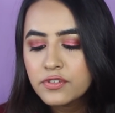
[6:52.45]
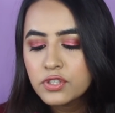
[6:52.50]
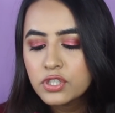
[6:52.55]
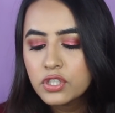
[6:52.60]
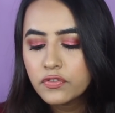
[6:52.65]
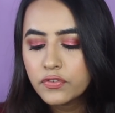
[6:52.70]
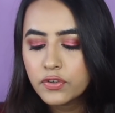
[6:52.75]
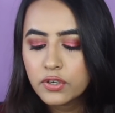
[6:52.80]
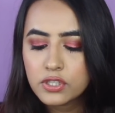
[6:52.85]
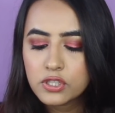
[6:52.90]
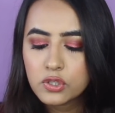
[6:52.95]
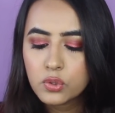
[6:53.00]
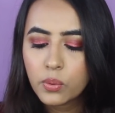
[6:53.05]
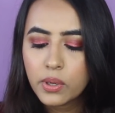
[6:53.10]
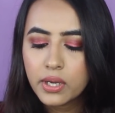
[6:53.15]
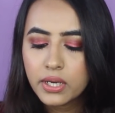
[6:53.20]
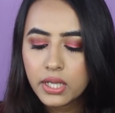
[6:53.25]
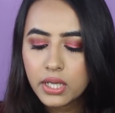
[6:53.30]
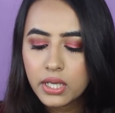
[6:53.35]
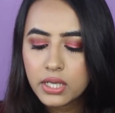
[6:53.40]
So the first
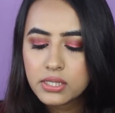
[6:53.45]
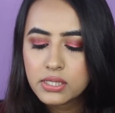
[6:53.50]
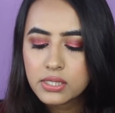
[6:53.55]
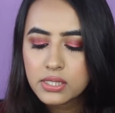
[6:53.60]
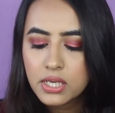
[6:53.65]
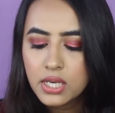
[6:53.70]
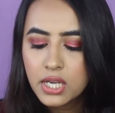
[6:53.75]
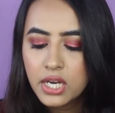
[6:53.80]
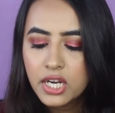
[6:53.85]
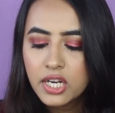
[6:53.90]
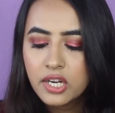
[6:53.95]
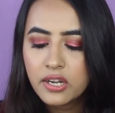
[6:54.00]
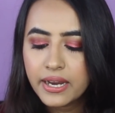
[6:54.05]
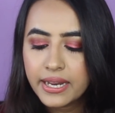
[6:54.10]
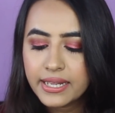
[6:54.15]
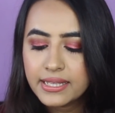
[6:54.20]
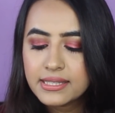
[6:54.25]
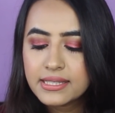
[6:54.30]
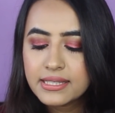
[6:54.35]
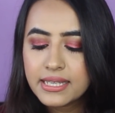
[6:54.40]
one is
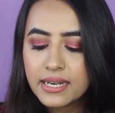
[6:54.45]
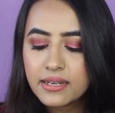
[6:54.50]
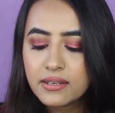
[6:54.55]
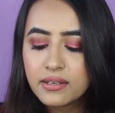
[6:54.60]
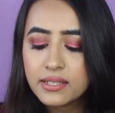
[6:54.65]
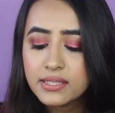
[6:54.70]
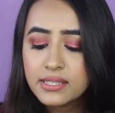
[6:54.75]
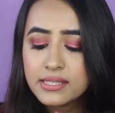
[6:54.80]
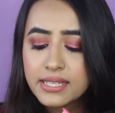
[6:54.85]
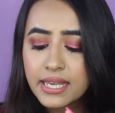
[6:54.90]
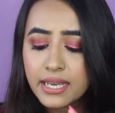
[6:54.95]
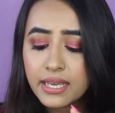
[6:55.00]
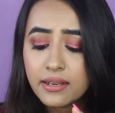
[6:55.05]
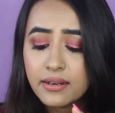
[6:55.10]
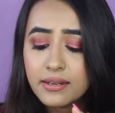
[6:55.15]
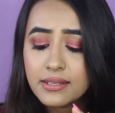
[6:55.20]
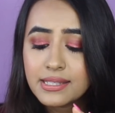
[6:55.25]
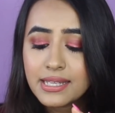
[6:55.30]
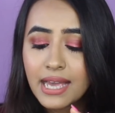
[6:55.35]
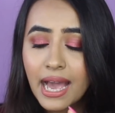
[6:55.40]
Trendsetter and the
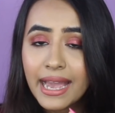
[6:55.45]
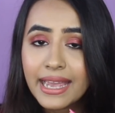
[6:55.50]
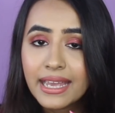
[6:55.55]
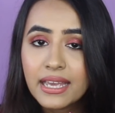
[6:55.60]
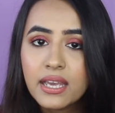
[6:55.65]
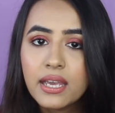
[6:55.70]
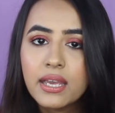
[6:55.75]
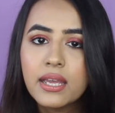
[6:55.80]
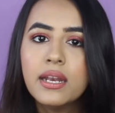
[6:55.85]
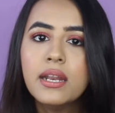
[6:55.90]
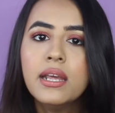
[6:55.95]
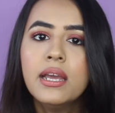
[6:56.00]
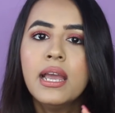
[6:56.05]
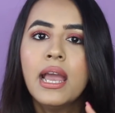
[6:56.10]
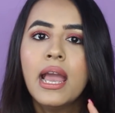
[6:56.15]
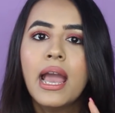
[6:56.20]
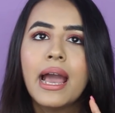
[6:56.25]
second is Icon.